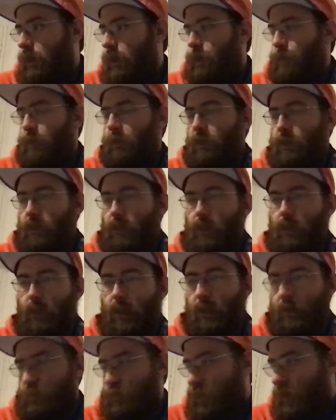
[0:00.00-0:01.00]
being a lot of the
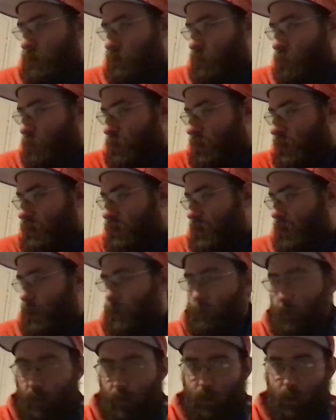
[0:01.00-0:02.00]
game's plot points, and
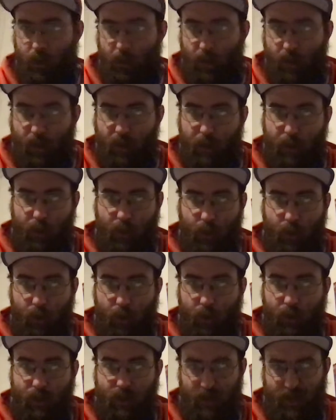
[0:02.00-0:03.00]
while a lot of
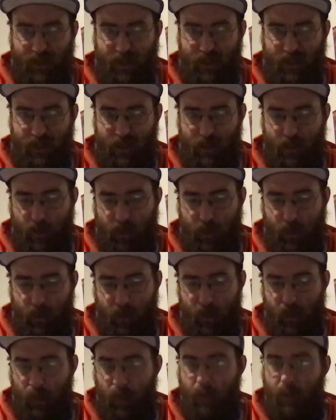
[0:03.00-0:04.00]
purists
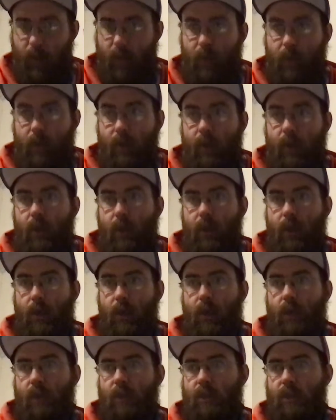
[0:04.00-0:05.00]
initially
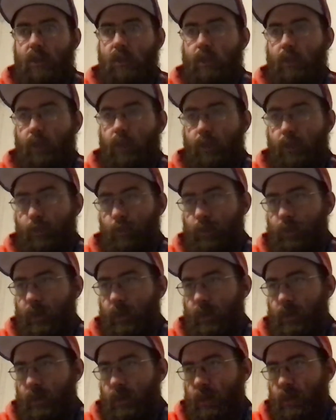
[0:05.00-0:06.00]
sneered
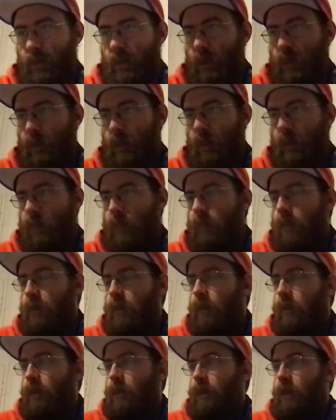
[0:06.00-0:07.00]
at the
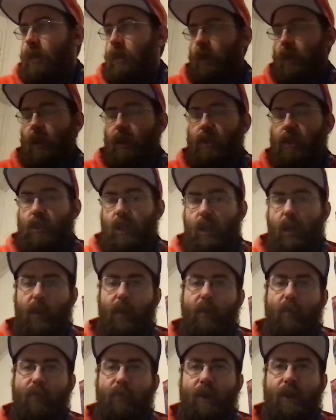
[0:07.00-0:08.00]
idea
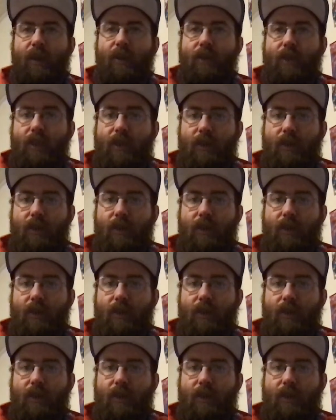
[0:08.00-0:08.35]
of that